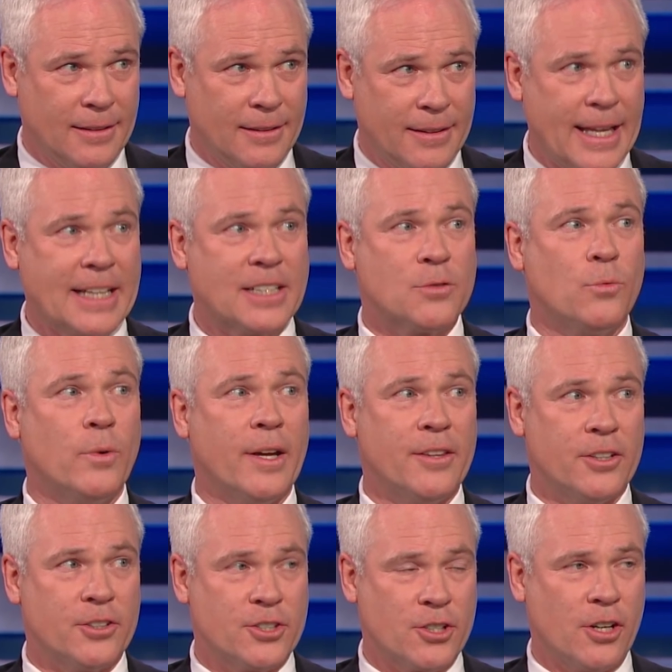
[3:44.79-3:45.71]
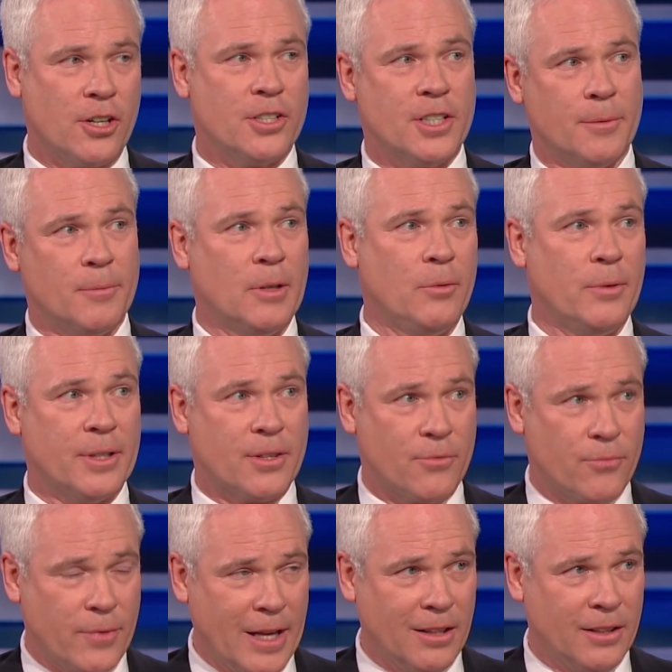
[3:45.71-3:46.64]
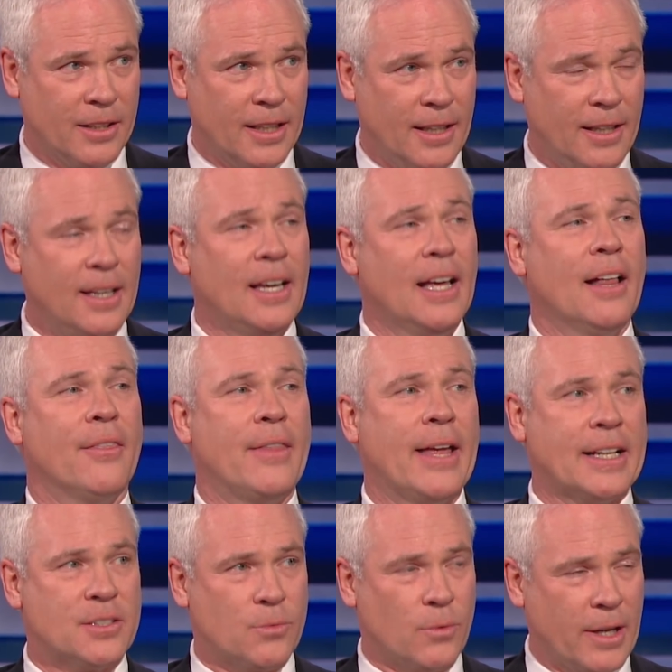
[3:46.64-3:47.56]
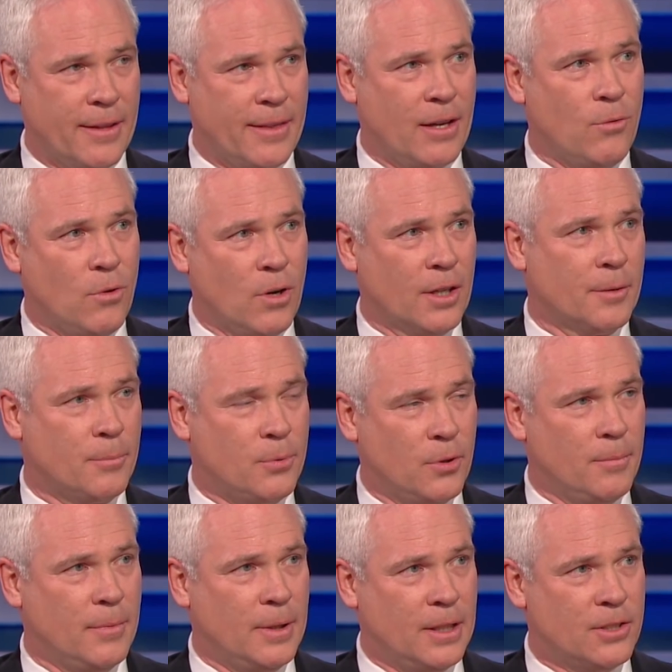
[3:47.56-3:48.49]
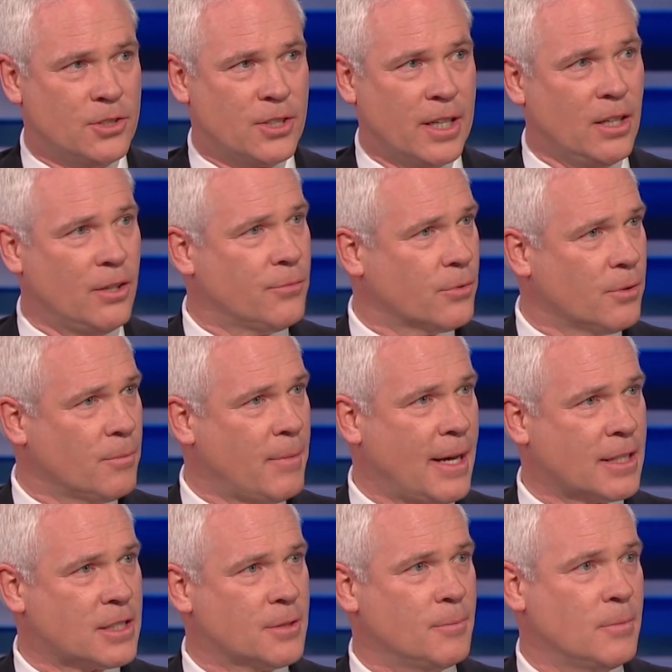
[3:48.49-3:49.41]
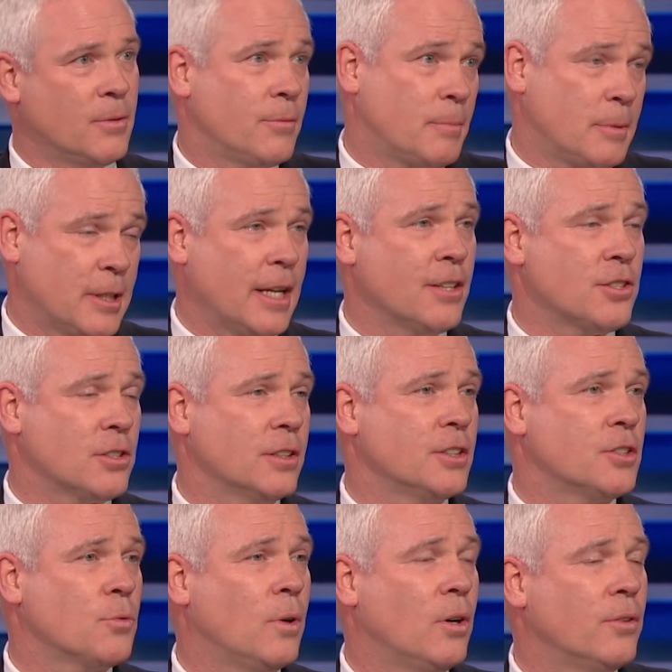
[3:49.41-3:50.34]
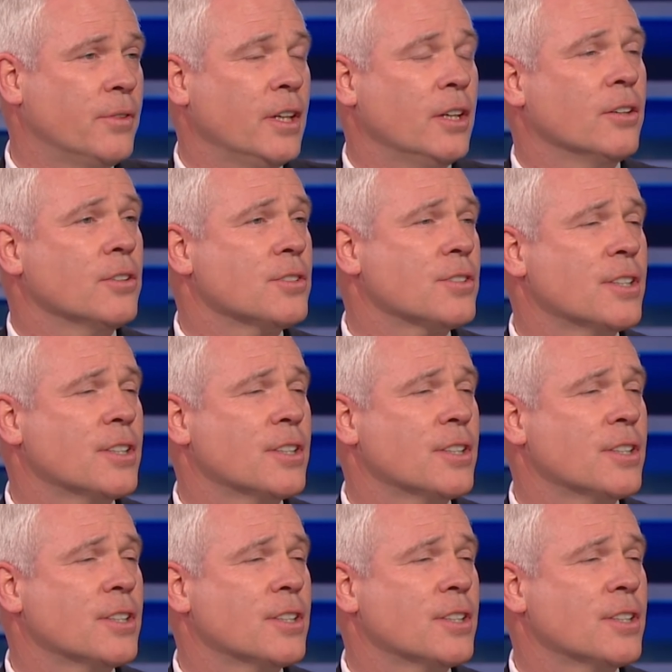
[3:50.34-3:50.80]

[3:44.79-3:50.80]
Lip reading: That's why they're charging me with a felony. That's why they want to put me in jail for a maximum of potentially 12 years.